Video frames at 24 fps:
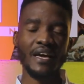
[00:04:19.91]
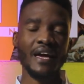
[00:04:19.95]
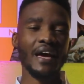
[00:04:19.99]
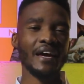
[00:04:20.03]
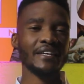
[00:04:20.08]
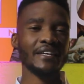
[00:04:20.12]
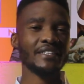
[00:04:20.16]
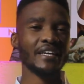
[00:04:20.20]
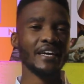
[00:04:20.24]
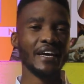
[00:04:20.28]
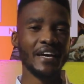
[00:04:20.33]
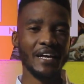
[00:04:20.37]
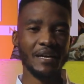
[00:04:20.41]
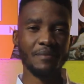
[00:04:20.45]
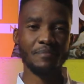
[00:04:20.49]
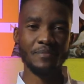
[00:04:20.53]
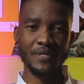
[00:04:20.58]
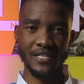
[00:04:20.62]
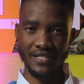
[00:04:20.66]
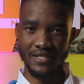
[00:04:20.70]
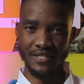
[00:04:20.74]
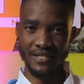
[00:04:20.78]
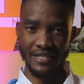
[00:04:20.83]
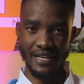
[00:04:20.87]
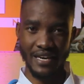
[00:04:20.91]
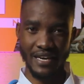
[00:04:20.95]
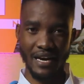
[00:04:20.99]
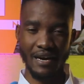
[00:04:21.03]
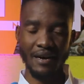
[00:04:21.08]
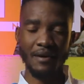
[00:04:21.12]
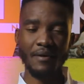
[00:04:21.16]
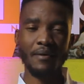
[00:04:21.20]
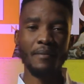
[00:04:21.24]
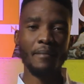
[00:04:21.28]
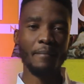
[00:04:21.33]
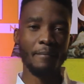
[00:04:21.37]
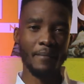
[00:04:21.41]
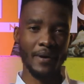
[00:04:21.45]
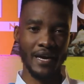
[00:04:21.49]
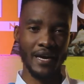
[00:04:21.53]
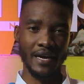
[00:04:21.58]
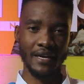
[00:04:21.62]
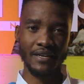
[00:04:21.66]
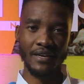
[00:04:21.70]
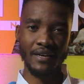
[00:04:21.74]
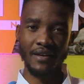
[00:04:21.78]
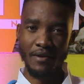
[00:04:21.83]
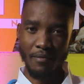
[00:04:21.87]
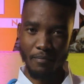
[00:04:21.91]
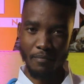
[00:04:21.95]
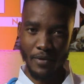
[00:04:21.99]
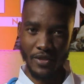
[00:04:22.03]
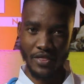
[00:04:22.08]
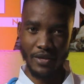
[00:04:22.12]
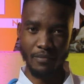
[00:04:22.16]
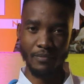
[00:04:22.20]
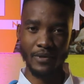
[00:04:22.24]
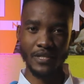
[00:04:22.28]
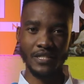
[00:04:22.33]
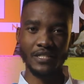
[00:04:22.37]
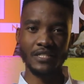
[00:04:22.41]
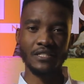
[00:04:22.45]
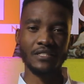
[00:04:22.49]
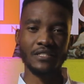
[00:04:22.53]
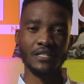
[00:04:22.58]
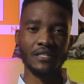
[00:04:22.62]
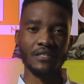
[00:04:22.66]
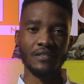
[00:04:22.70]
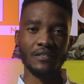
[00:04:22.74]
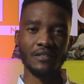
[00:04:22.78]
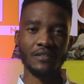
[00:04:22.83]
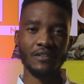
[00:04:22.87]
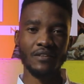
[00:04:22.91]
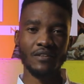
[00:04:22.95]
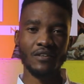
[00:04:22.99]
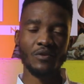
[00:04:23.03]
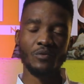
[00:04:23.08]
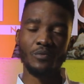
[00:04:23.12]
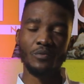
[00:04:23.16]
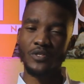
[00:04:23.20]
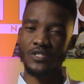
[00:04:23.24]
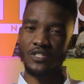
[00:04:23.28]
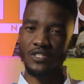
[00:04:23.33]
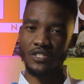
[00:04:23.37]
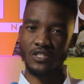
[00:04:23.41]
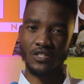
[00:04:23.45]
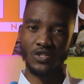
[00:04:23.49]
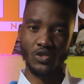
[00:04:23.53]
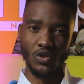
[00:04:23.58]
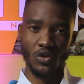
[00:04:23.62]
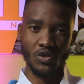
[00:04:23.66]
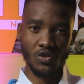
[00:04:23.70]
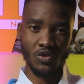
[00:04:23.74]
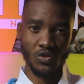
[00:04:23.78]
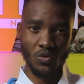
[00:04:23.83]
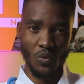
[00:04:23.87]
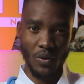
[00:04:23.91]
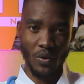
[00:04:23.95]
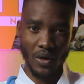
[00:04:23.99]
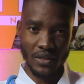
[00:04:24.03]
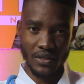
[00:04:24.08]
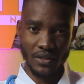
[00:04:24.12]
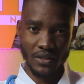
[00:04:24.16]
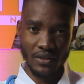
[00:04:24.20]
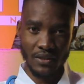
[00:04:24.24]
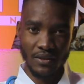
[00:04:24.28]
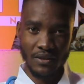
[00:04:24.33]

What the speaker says: and help this young black mathematician, which is John Squad.